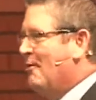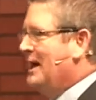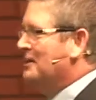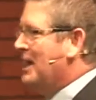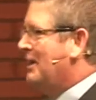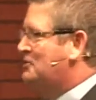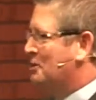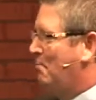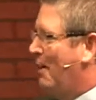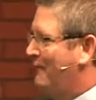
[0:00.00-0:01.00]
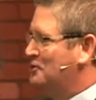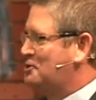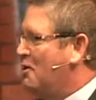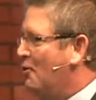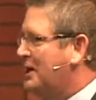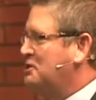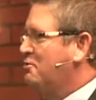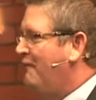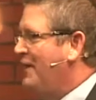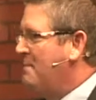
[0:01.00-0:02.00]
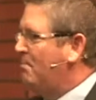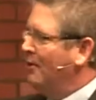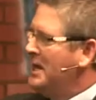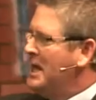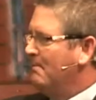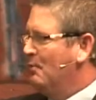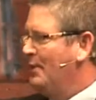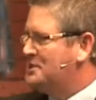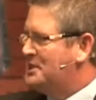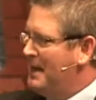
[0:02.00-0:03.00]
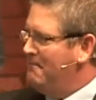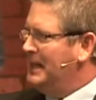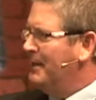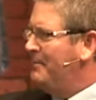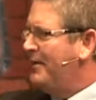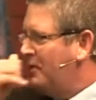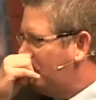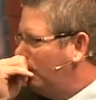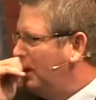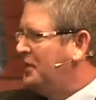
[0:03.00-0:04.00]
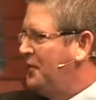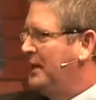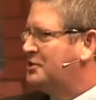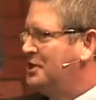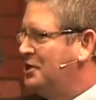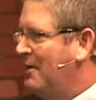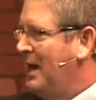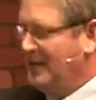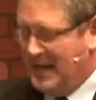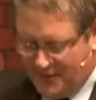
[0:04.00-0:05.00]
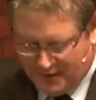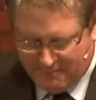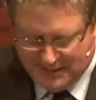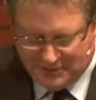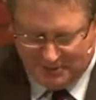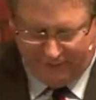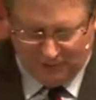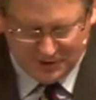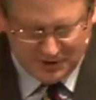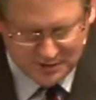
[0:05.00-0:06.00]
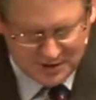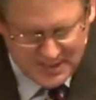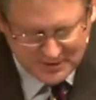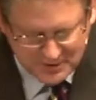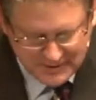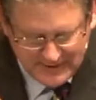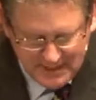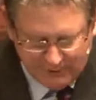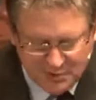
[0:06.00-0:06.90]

Okay, Brian, life's a puff of smoke. It's a vapor. But what does that mean? Let me give you three things in your outline that it means. The first is this.